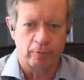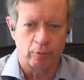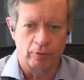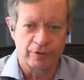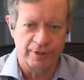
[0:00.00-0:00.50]

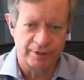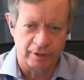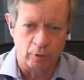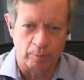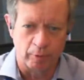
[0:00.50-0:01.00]
for
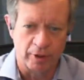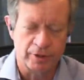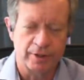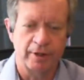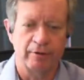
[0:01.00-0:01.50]
Centene
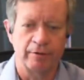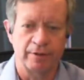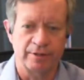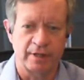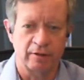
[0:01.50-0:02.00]
Corporation here
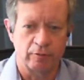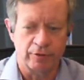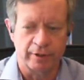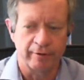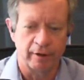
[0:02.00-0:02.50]
in the St.
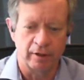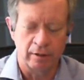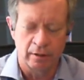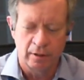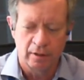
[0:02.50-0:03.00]
Louis area.
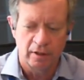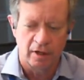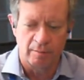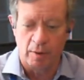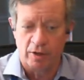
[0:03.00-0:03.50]

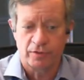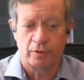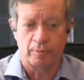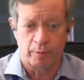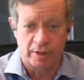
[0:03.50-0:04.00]
I'm
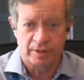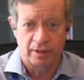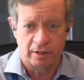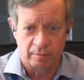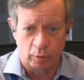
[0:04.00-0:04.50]
also the
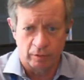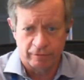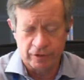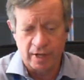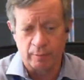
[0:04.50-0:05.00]
president of the
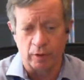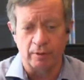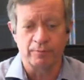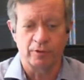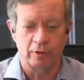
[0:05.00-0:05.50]
board for
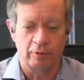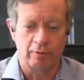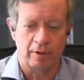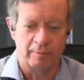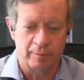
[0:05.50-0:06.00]
CyberUp.
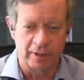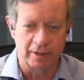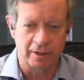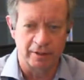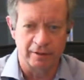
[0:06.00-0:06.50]
So I'm
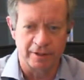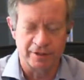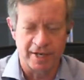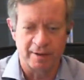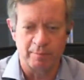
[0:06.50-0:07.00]
the
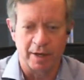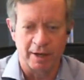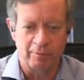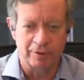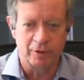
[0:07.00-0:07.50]

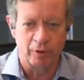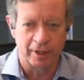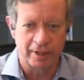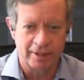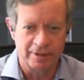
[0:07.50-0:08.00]
standby when
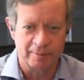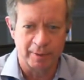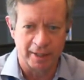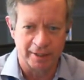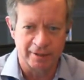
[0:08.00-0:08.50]
Tony needs
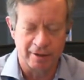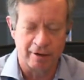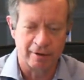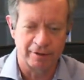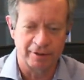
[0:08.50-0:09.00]
somebody to
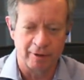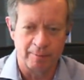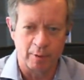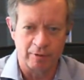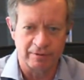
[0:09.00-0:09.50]
talk.
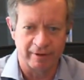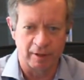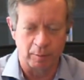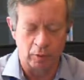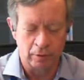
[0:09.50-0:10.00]
I'm always
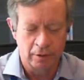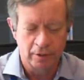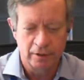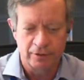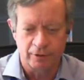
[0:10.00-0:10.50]
available.
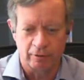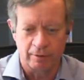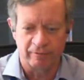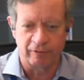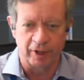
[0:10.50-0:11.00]
So
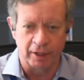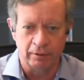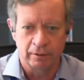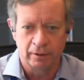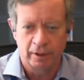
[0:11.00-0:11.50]
I'm free.